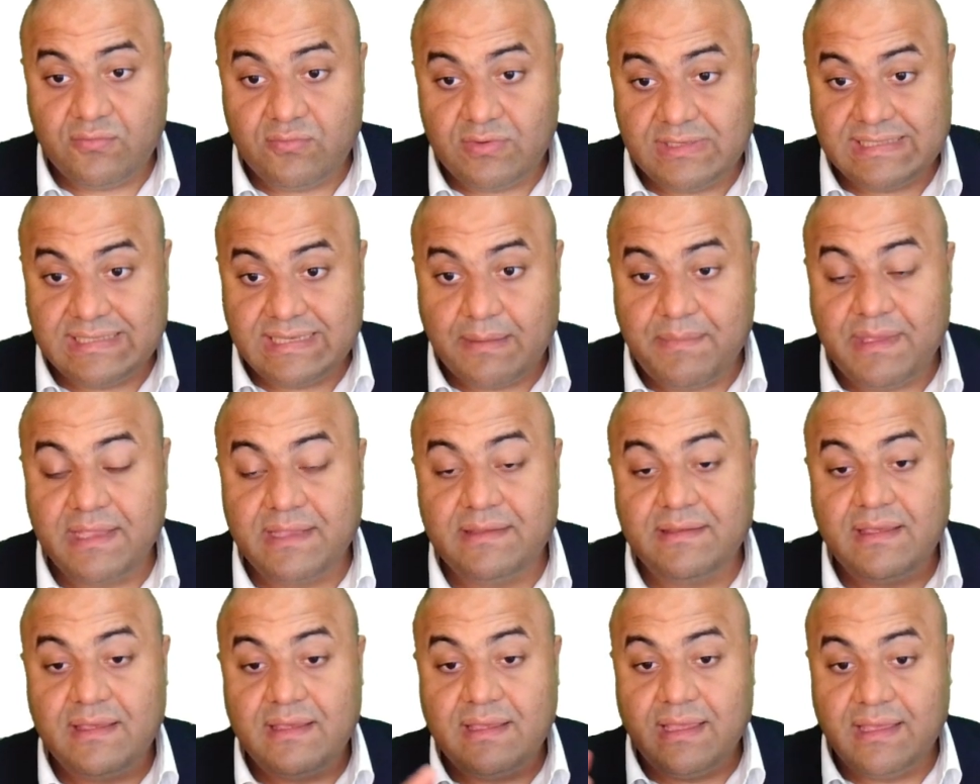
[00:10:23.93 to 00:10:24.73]
We sum
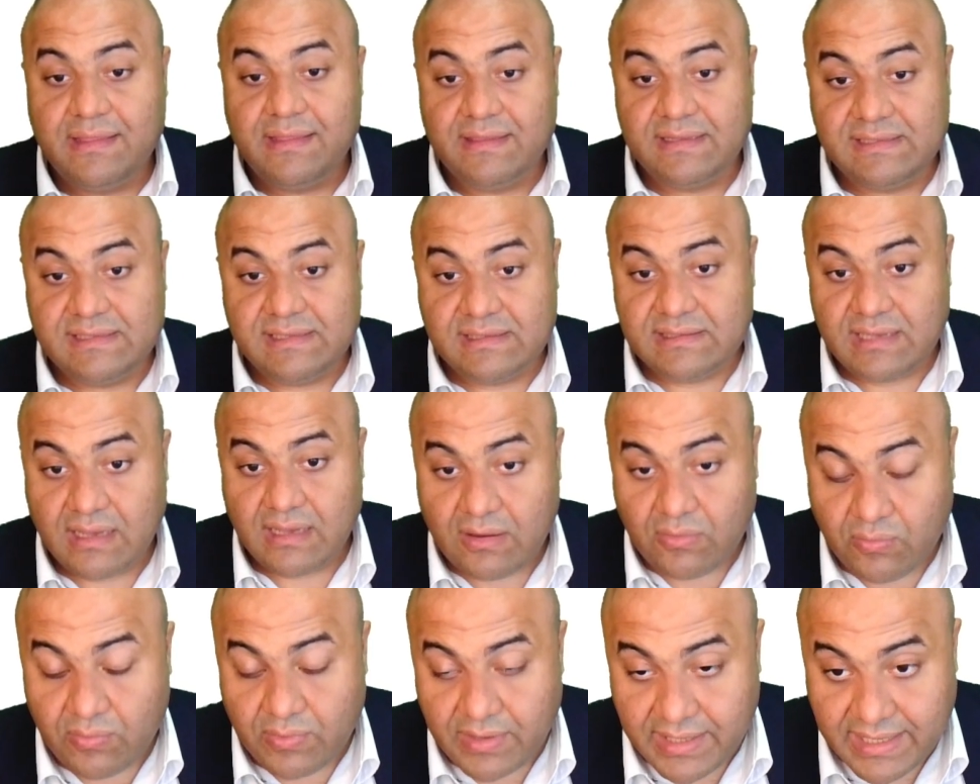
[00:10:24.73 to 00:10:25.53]
it, and this is
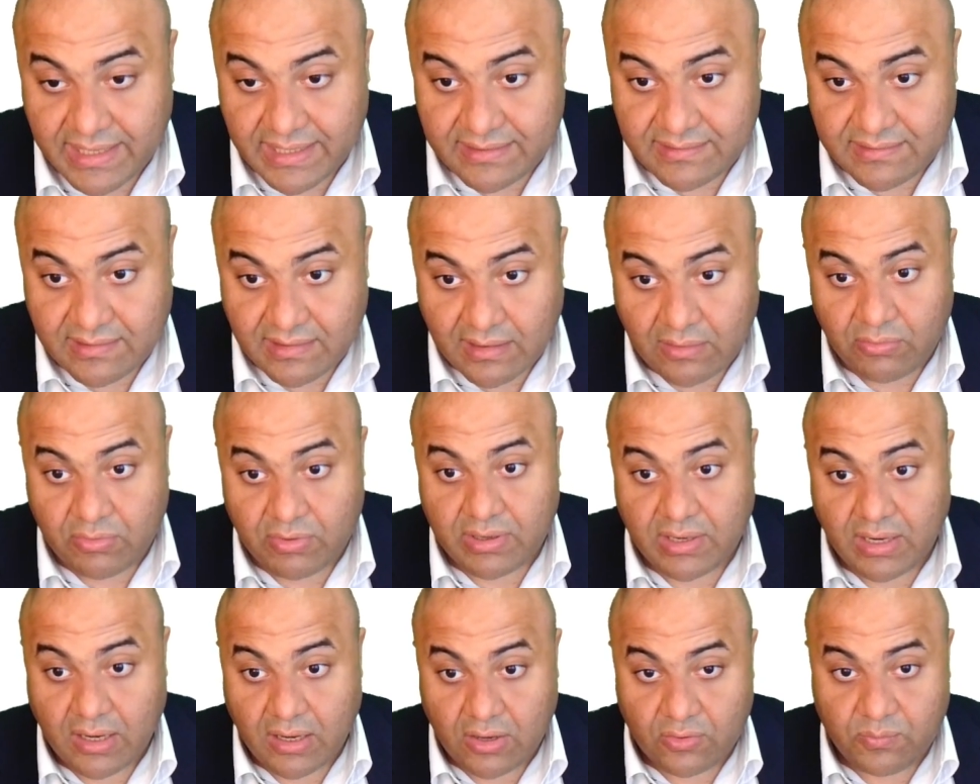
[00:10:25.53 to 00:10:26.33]
how we get
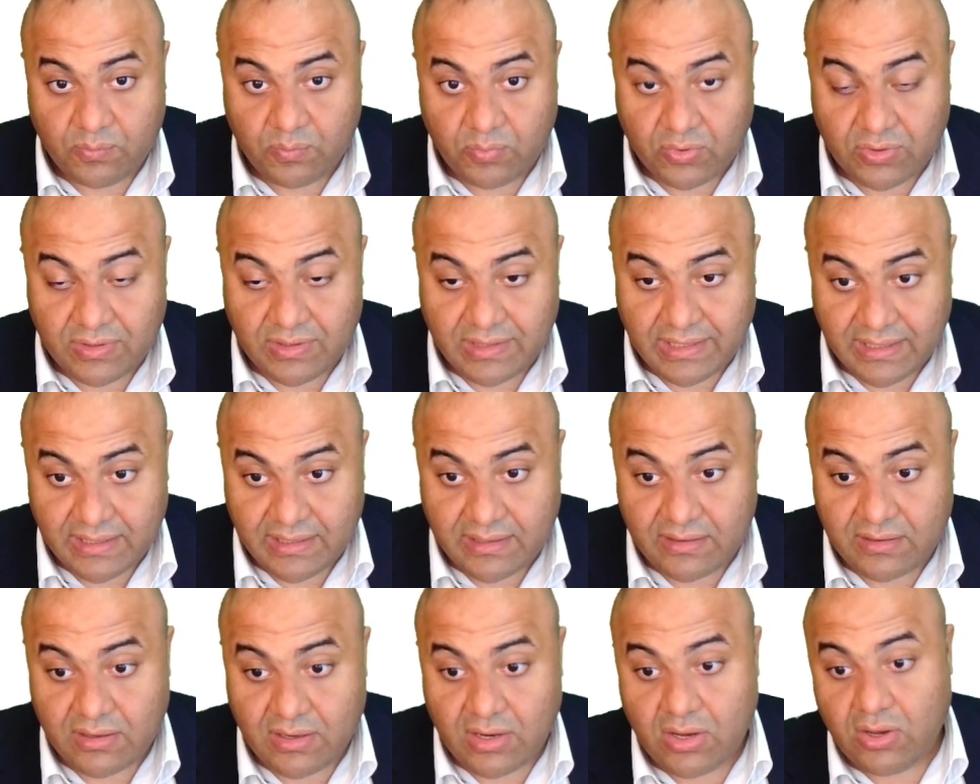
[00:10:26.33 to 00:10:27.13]
our output
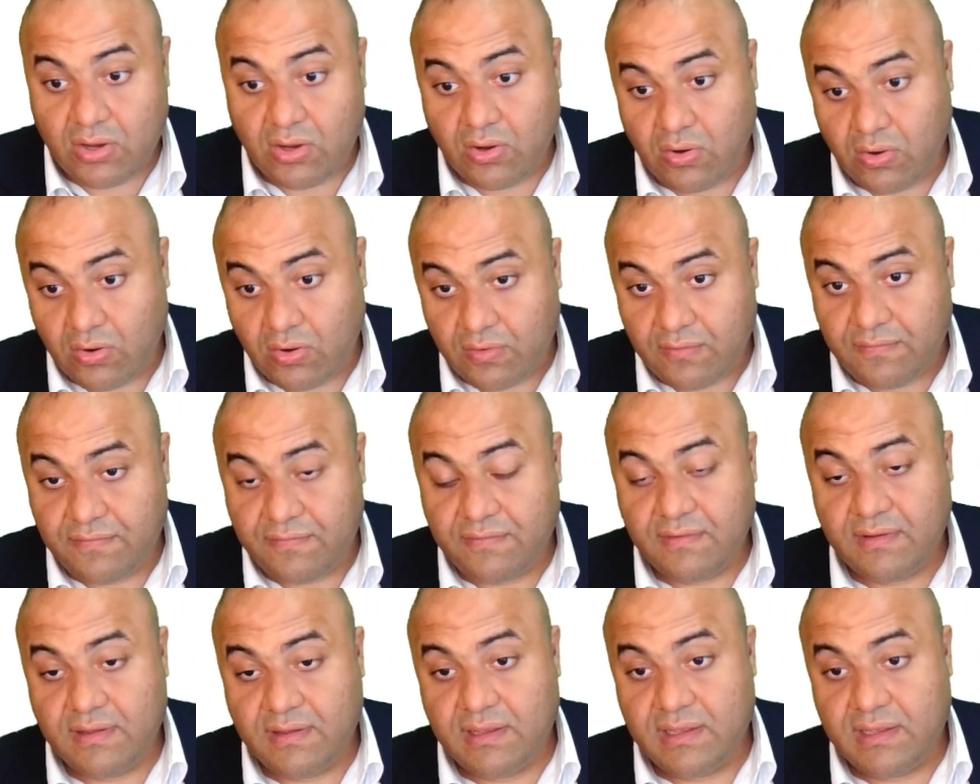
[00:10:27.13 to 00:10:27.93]
layer of